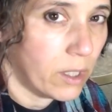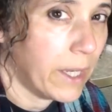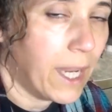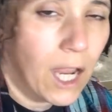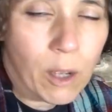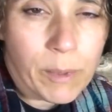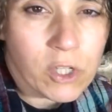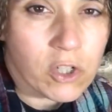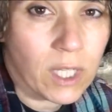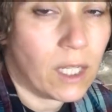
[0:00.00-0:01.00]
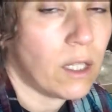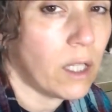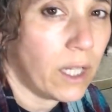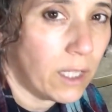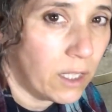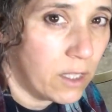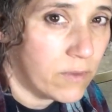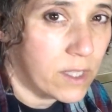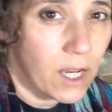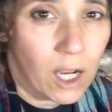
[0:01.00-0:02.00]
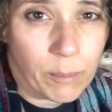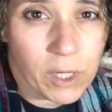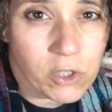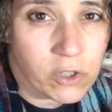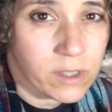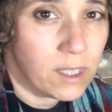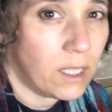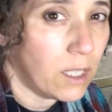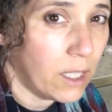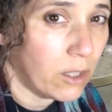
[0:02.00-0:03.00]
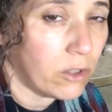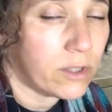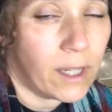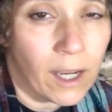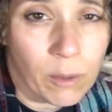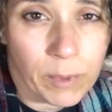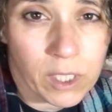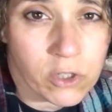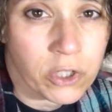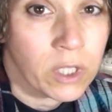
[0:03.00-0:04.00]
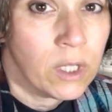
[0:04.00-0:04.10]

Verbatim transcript: like how much dandelion leaves to how much sting nettle to how much